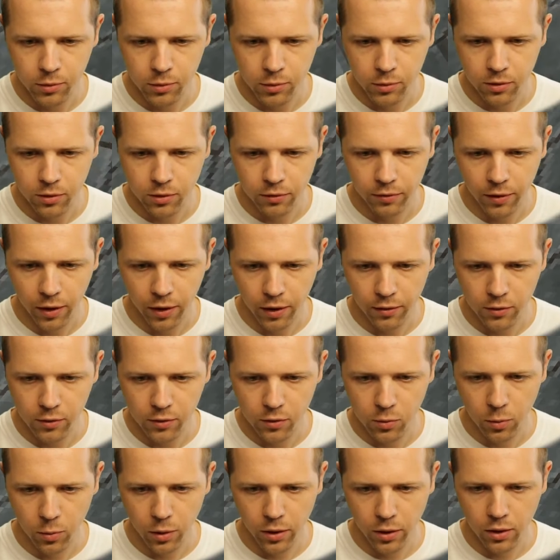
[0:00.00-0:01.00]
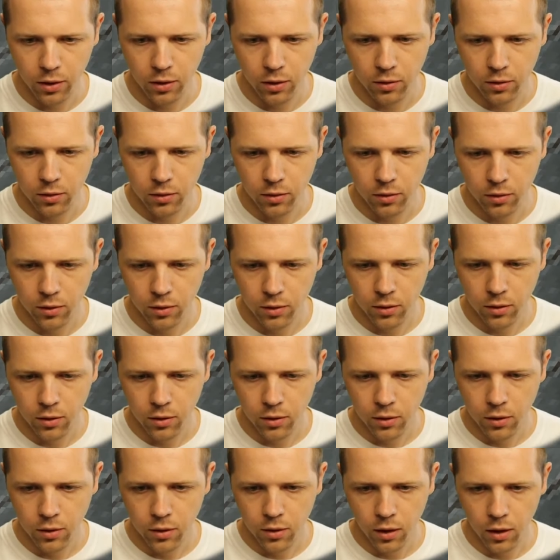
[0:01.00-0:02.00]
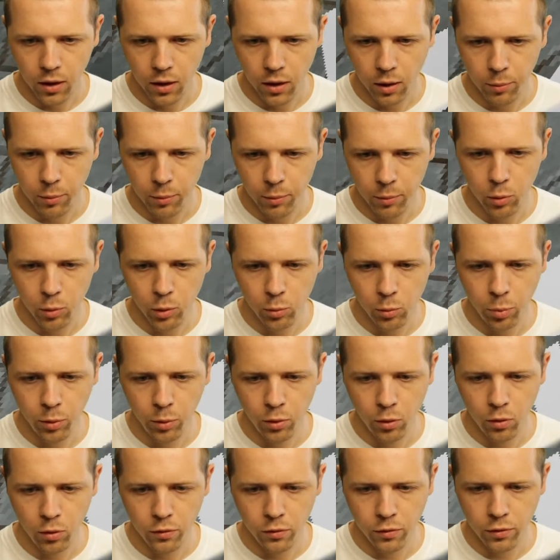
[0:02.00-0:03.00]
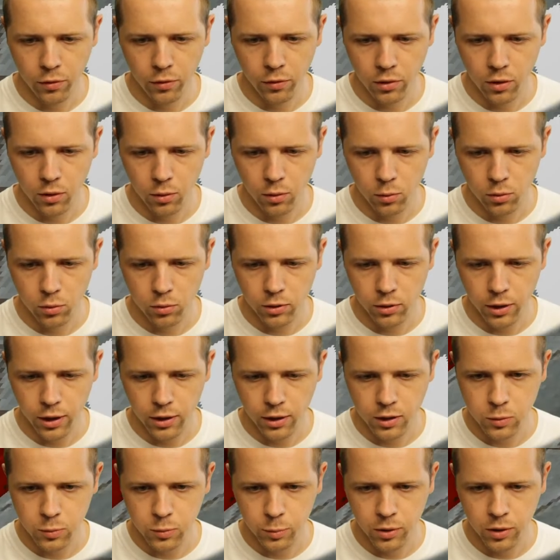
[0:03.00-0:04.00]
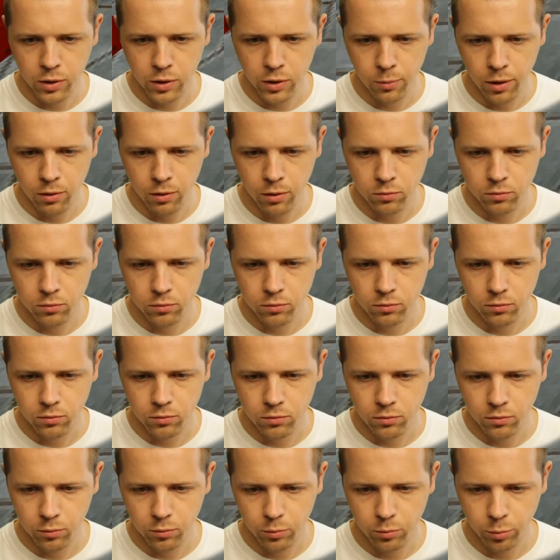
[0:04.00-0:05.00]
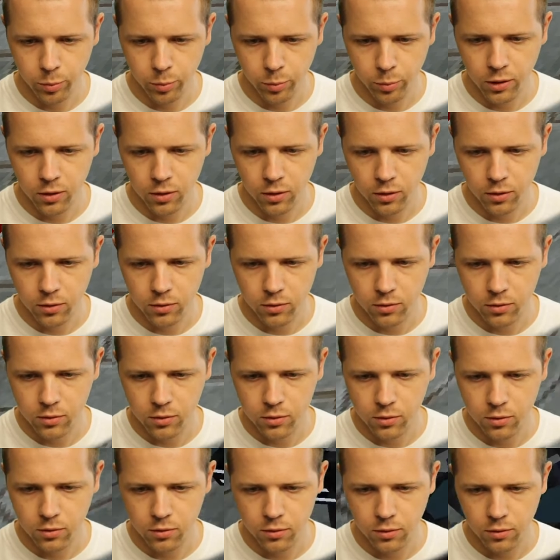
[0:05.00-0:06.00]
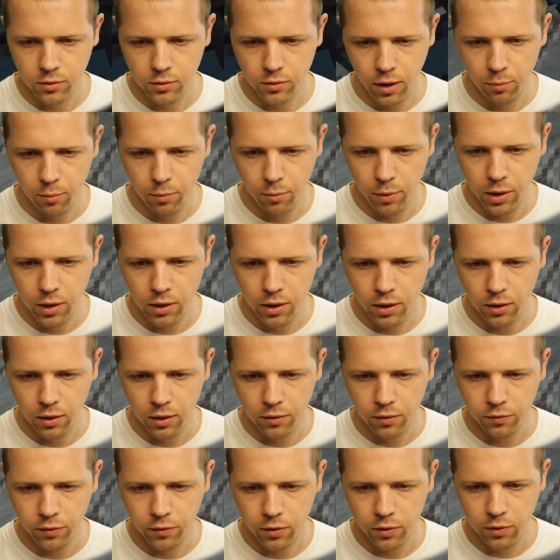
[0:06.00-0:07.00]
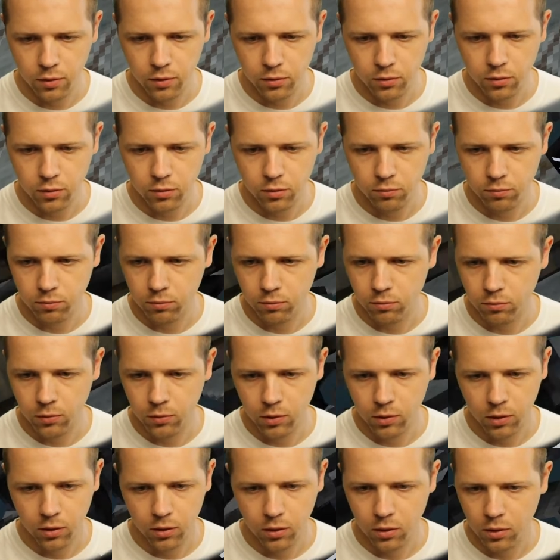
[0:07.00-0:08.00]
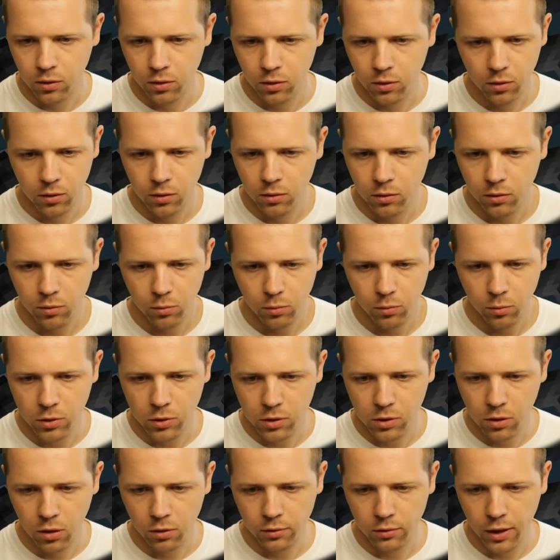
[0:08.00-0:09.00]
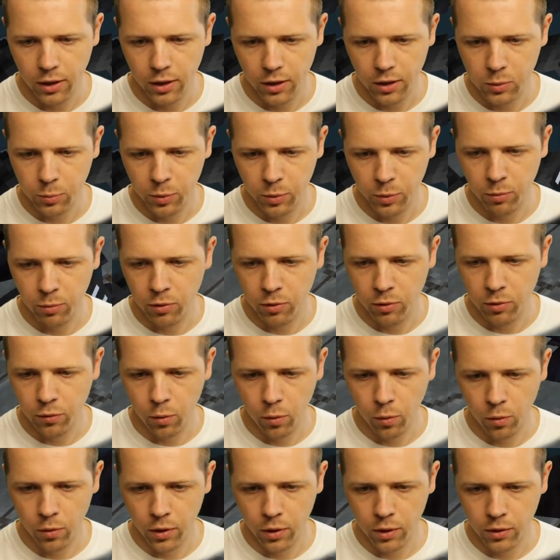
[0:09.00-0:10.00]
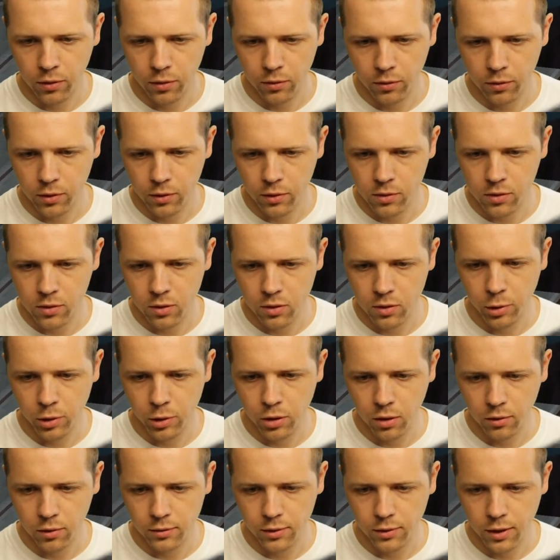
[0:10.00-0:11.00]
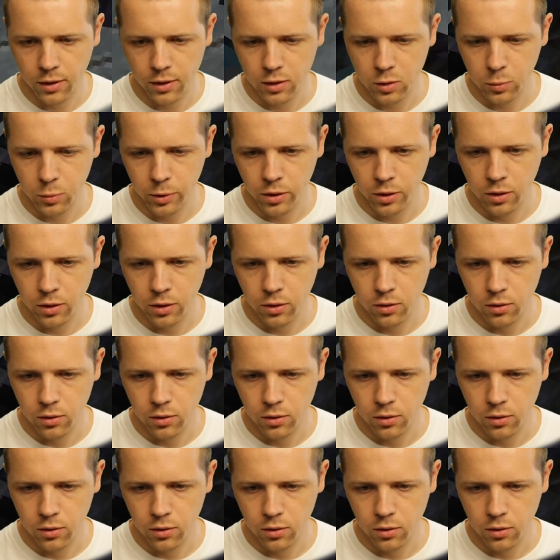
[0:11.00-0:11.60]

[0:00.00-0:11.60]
to 5 and 20. It will pull over the old XP amount, because that metadata field was called XP before and can still be called XP.